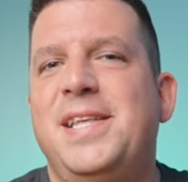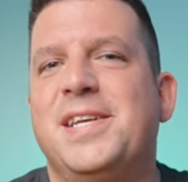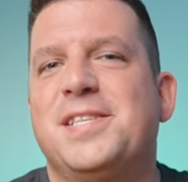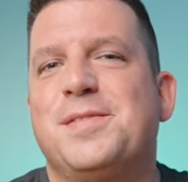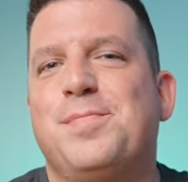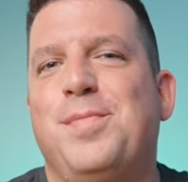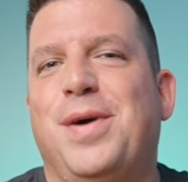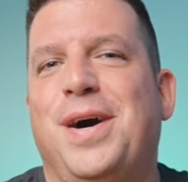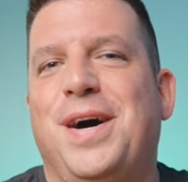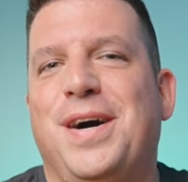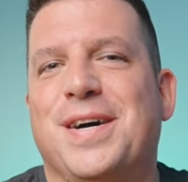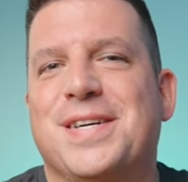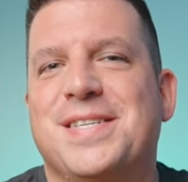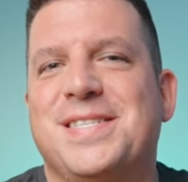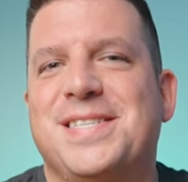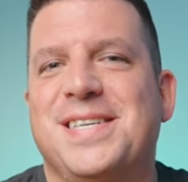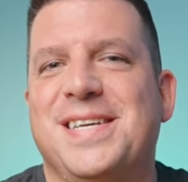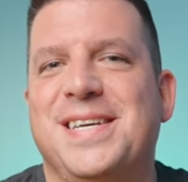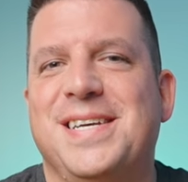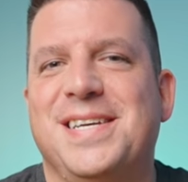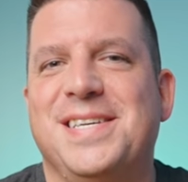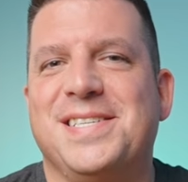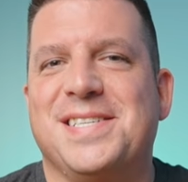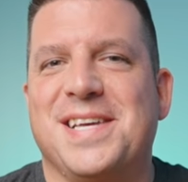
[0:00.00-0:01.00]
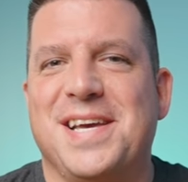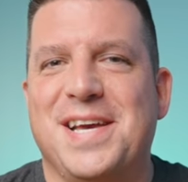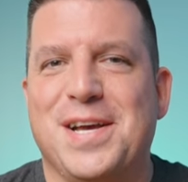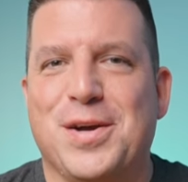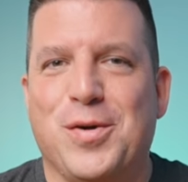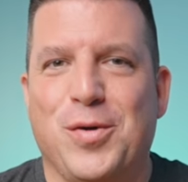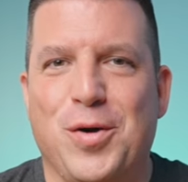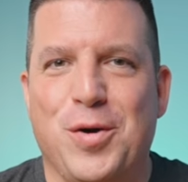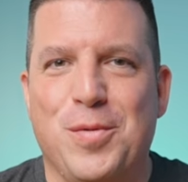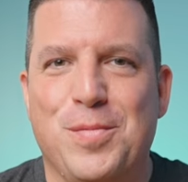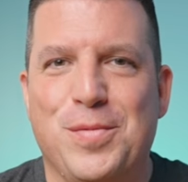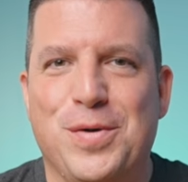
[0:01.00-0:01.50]
this box is a
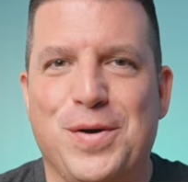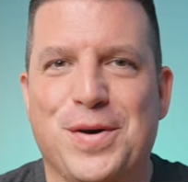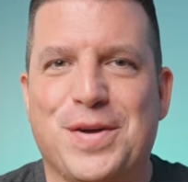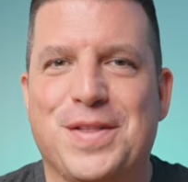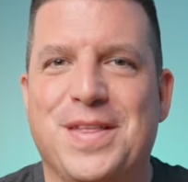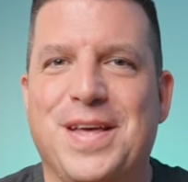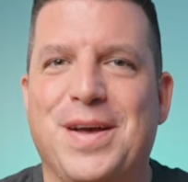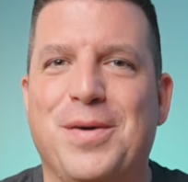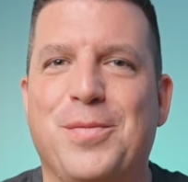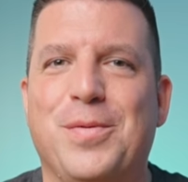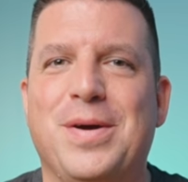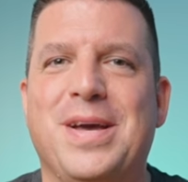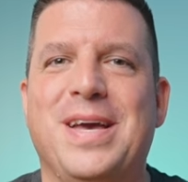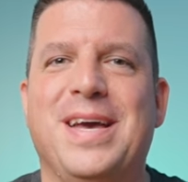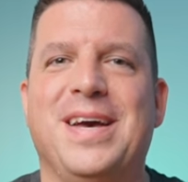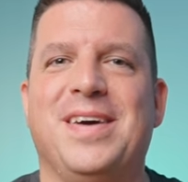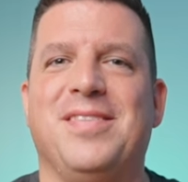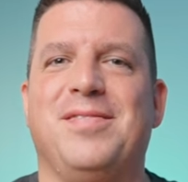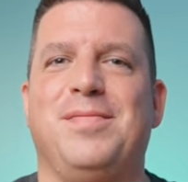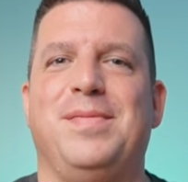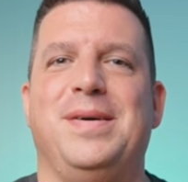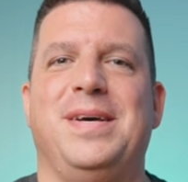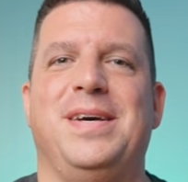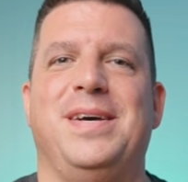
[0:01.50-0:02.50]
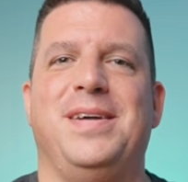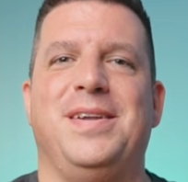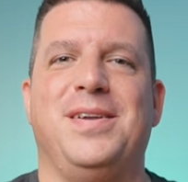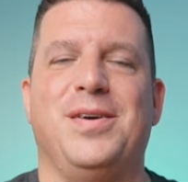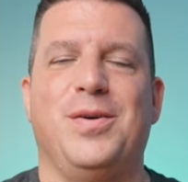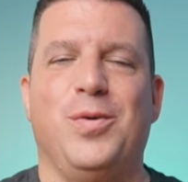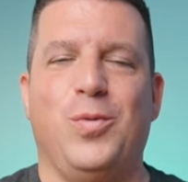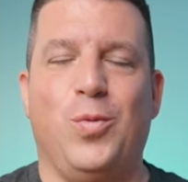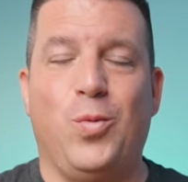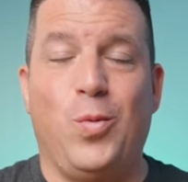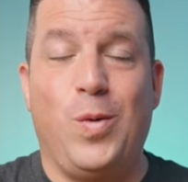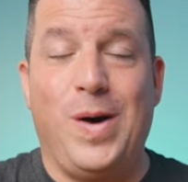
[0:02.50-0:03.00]
Chromebook that we have
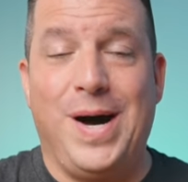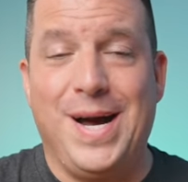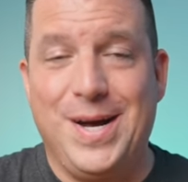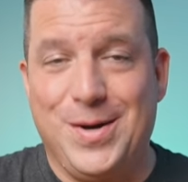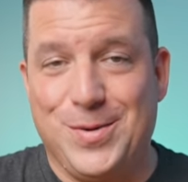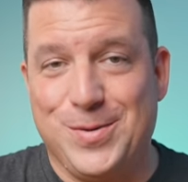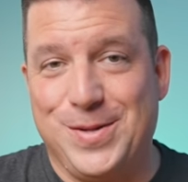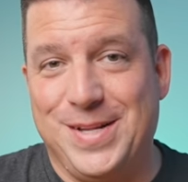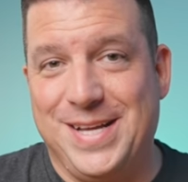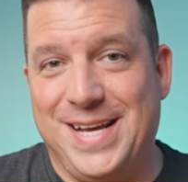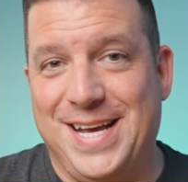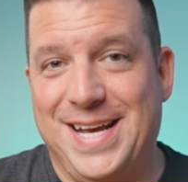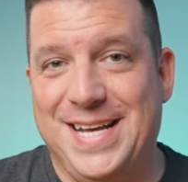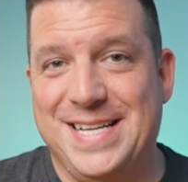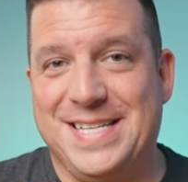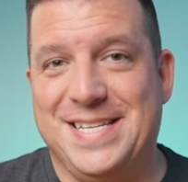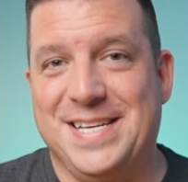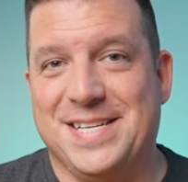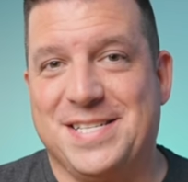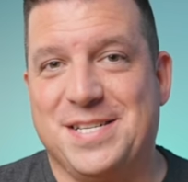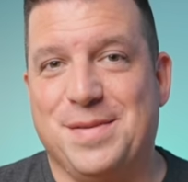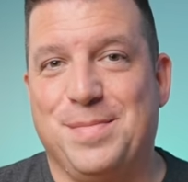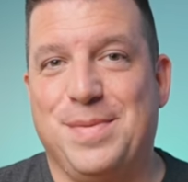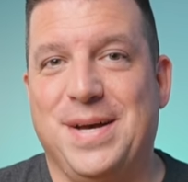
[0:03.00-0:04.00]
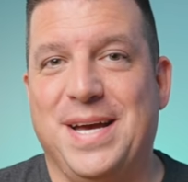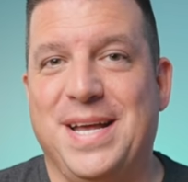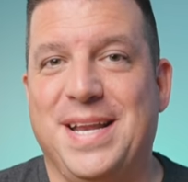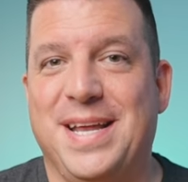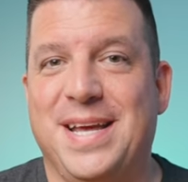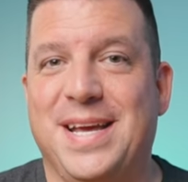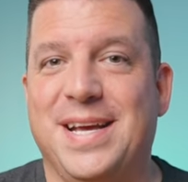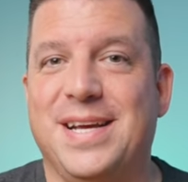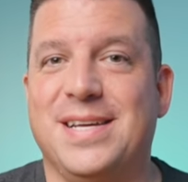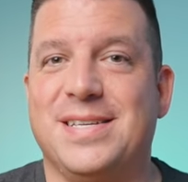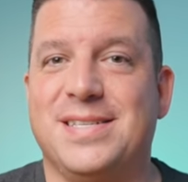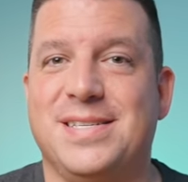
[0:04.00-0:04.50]
been wildly
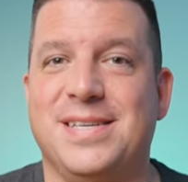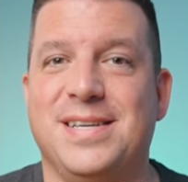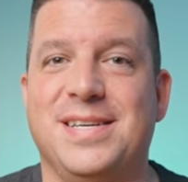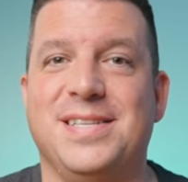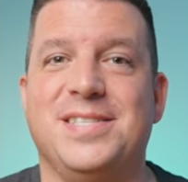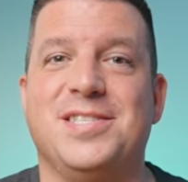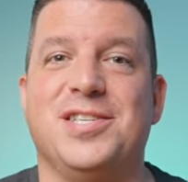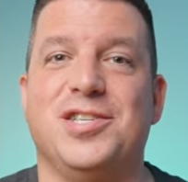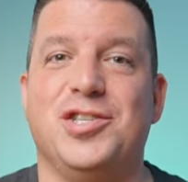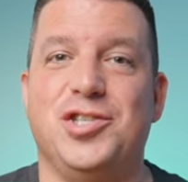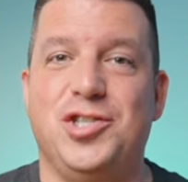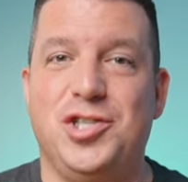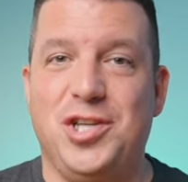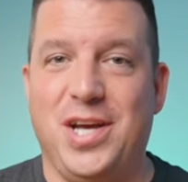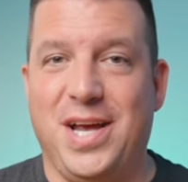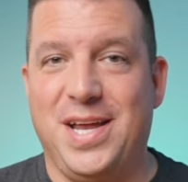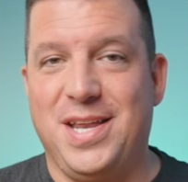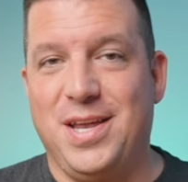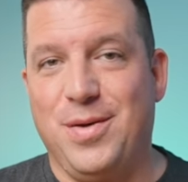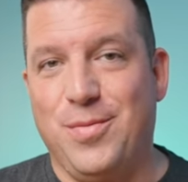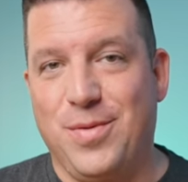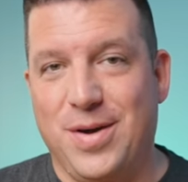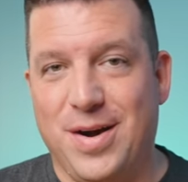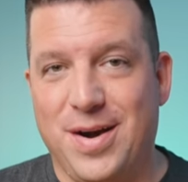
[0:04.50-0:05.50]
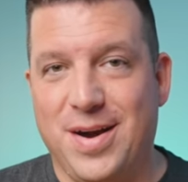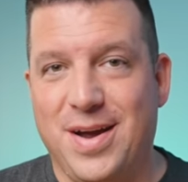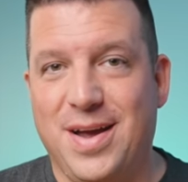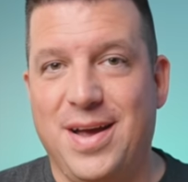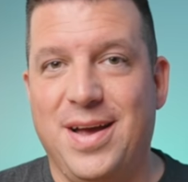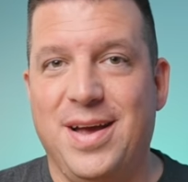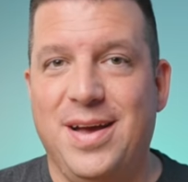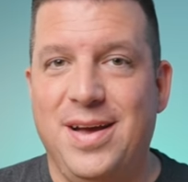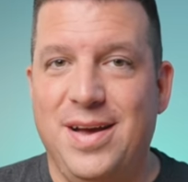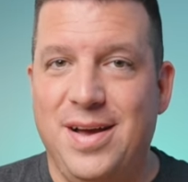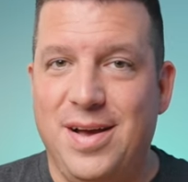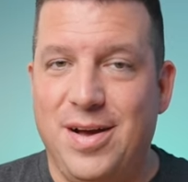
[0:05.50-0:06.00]
anticipating since
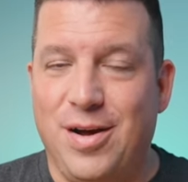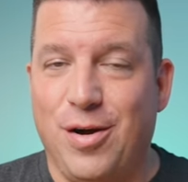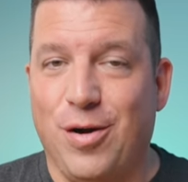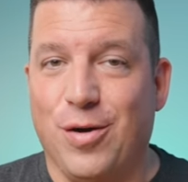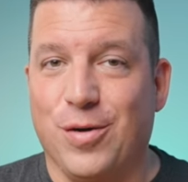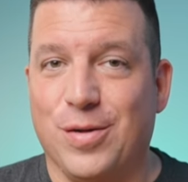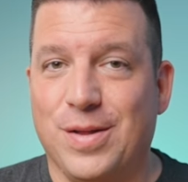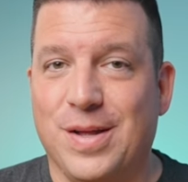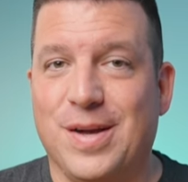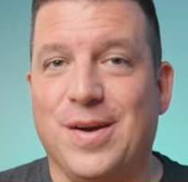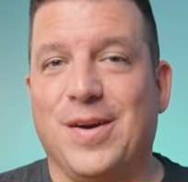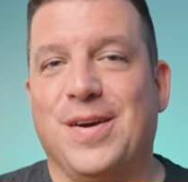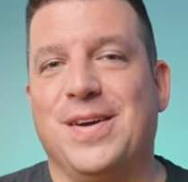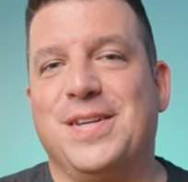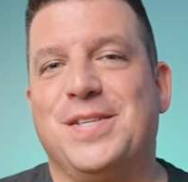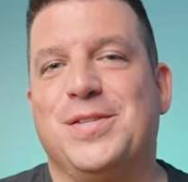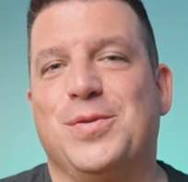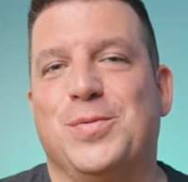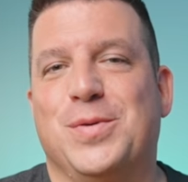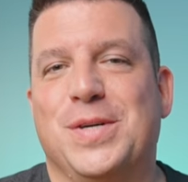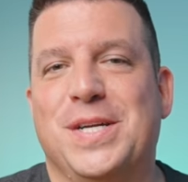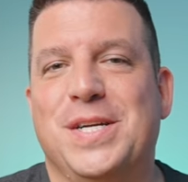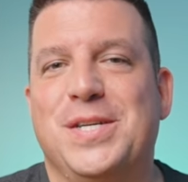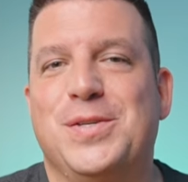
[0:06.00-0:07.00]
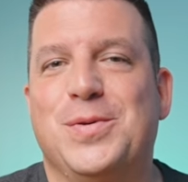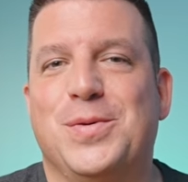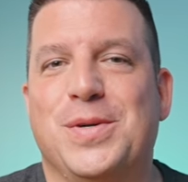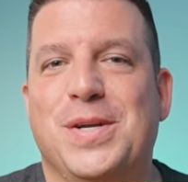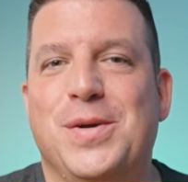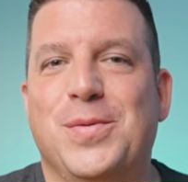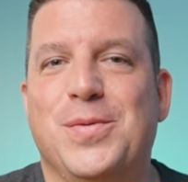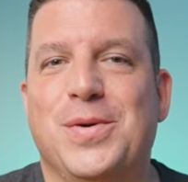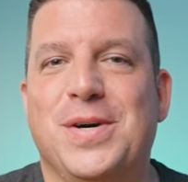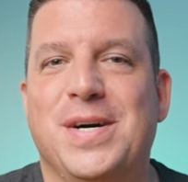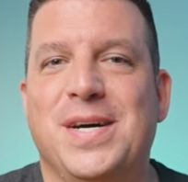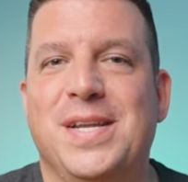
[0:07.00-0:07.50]
January earlier in
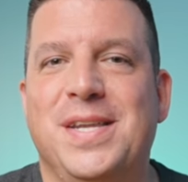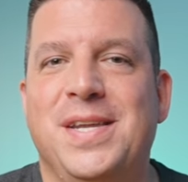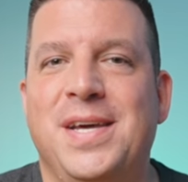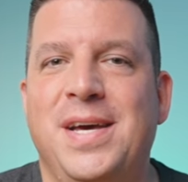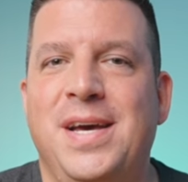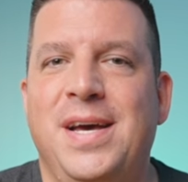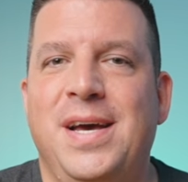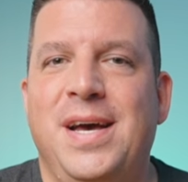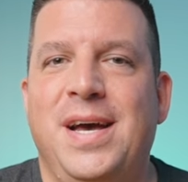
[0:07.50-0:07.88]
2021.